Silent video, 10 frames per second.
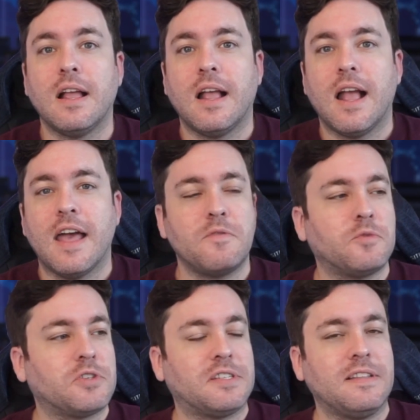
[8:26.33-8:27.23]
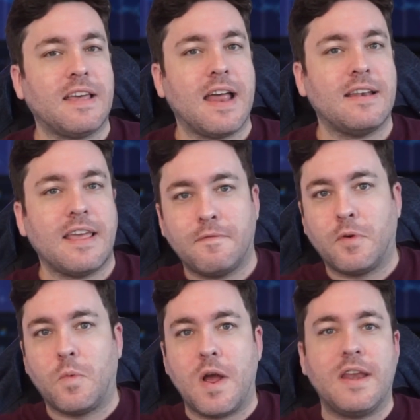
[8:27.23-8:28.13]
And then we'll see that they
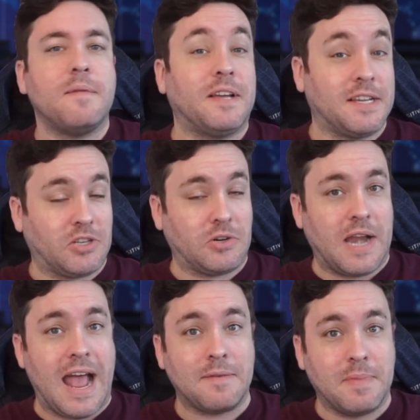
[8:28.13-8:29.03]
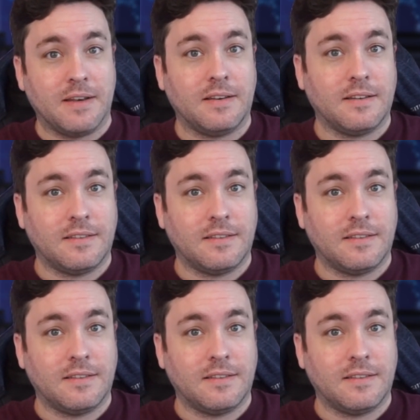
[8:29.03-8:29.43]
went in because they're an admin.